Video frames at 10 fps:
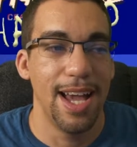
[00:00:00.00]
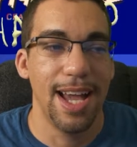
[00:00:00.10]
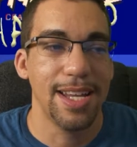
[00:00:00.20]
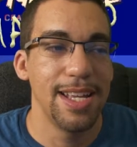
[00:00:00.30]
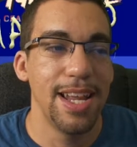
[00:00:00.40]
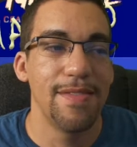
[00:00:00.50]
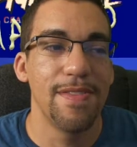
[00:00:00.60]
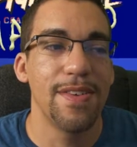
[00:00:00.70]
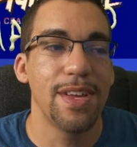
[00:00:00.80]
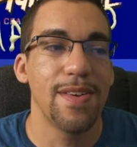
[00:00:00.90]
I could never
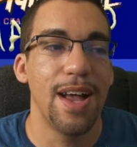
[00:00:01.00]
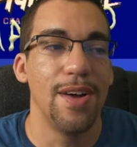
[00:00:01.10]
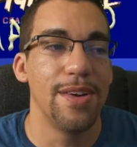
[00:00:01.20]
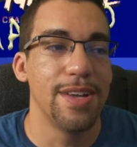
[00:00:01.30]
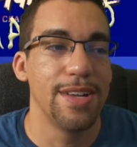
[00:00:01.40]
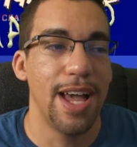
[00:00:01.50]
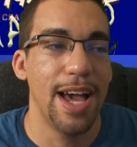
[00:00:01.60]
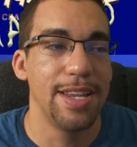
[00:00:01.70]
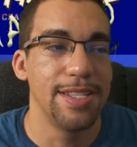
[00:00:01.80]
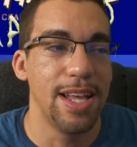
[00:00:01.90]
figure out
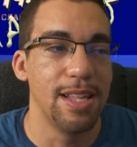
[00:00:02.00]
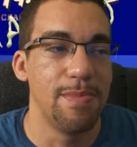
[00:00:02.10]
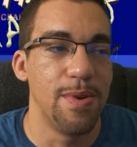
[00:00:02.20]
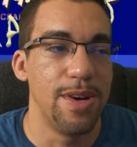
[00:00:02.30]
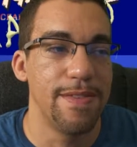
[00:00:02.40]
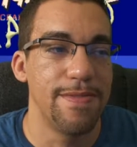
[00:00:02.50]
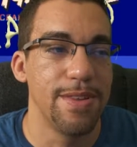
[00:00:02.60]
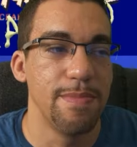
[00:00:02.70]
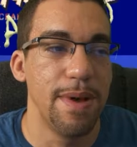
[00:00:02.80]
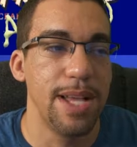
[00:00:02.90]
how to teleport if
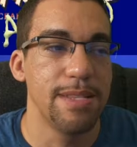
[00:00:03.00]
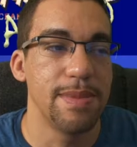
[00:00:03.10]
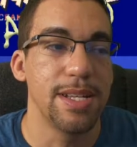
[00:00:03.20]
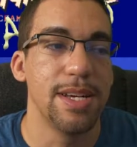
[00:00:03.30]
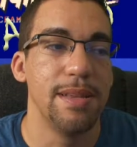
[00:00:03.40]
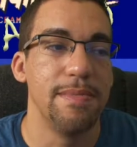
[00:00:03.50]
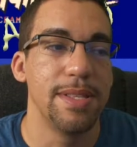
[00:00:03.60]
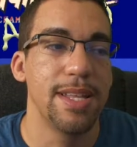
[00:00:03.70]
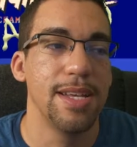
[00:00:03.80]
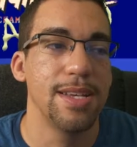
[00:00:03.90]
you possibly could,
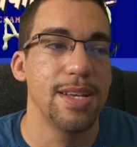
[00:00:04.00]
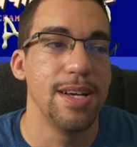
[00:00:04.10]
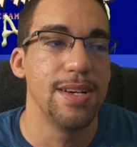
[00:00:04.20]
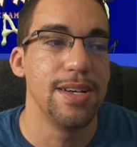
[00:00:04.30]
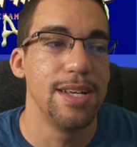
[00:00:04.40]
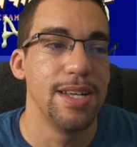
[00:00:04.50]
but there you go.